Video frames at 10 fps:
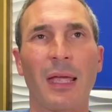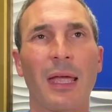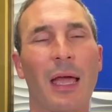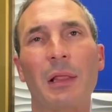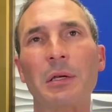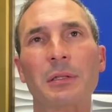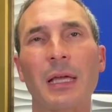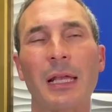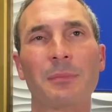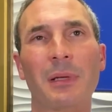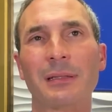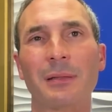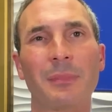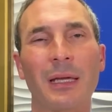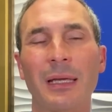And I looked at him. I said,
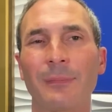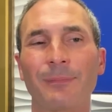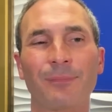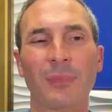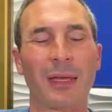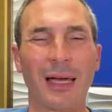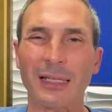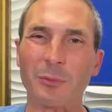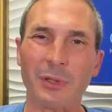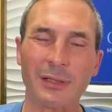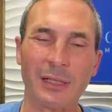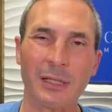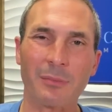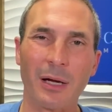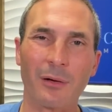man, I didn't want to tell
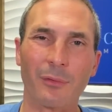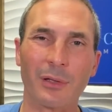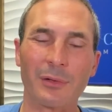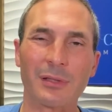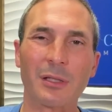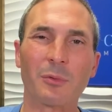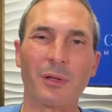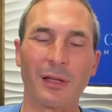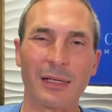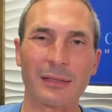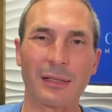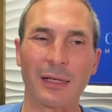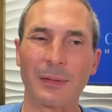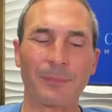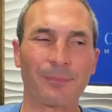you about what I was dealing with last night,